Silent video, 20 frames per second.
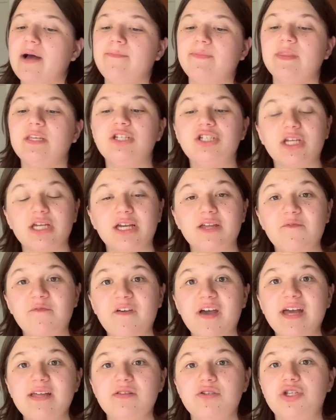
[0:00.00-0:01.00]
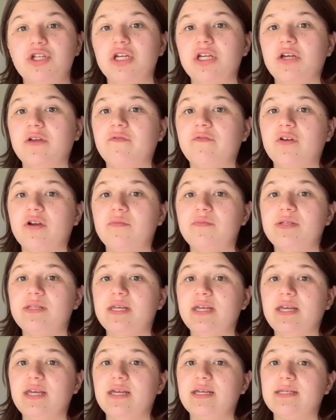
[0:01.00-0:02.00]
she confessed. She confirmed
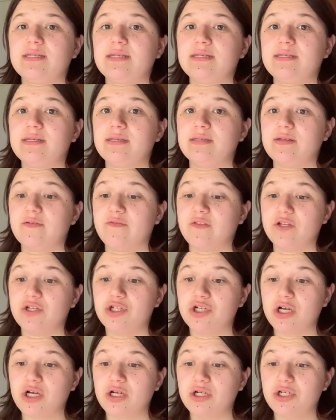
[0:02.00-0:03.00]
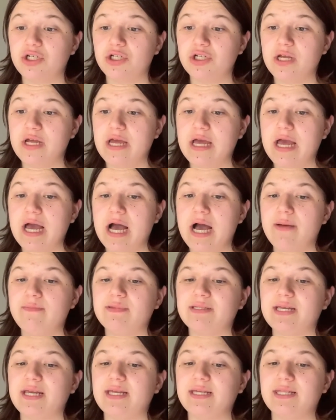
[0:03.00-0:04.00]
the existence of the church,
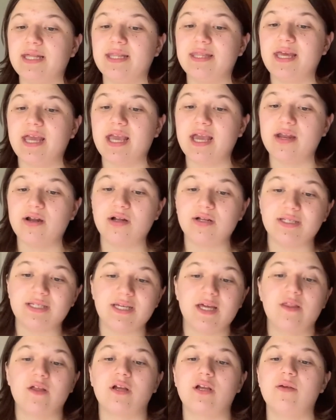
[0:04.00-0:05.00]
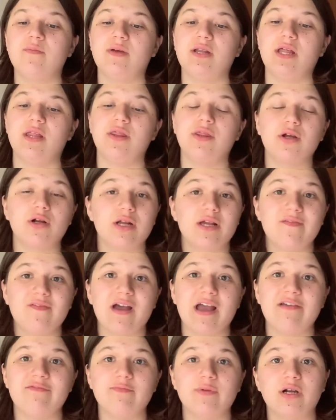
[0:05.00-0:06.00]
saying that they had altogether committed
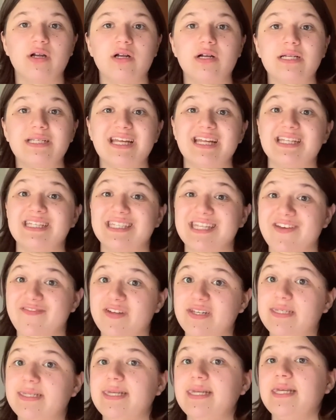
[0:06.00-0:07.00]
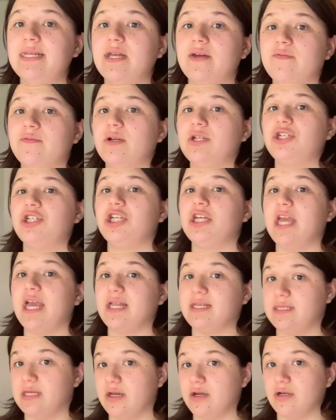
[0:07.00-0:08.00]
35 murders, and 17 of which she had
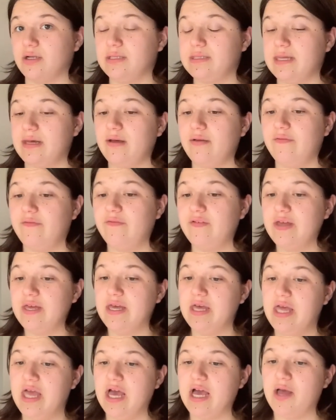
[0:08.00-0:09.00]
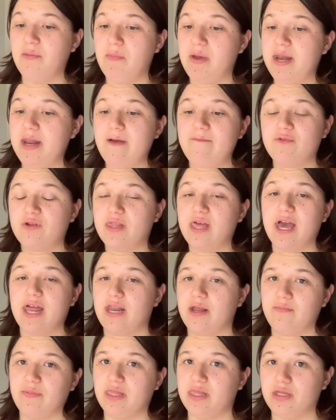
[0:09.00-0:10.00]
done herself. And after that, I
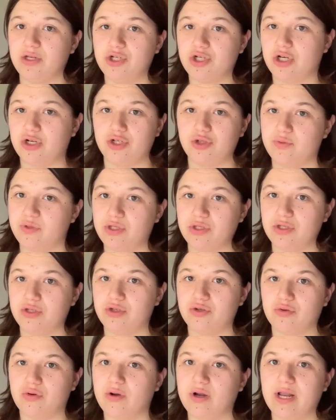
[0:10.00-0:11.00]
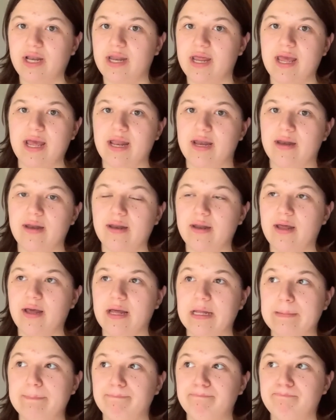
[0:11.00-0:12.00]
mean, the church was destroyed, and